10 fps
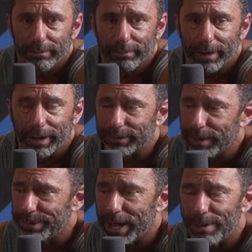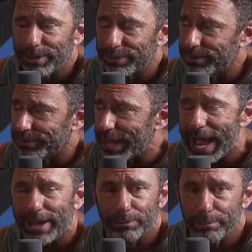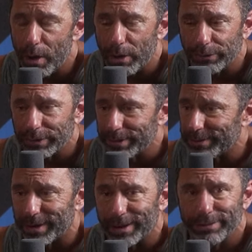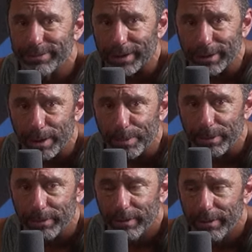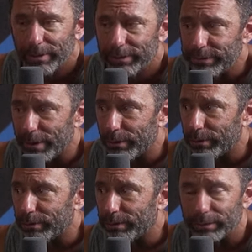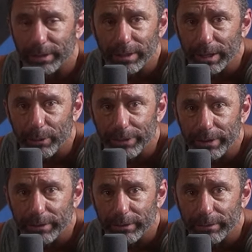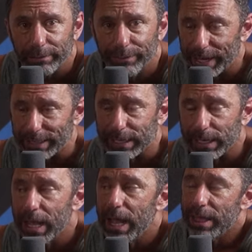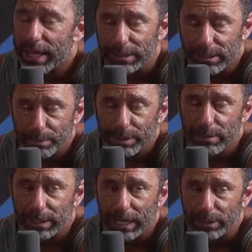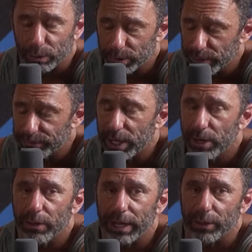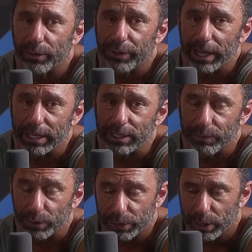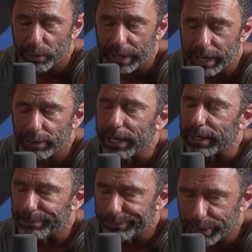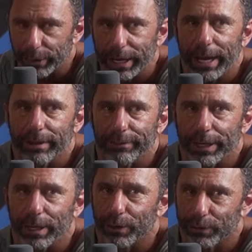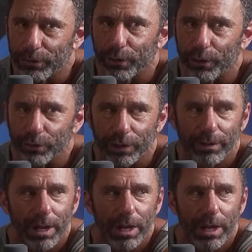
Like sometimes it's just ass and balls and you just got to suck it up. So learn to deal with it. That's it. That is sometimes the answer. Once you've done all the other things, if you're still there, it's like, okay, Here's the solution.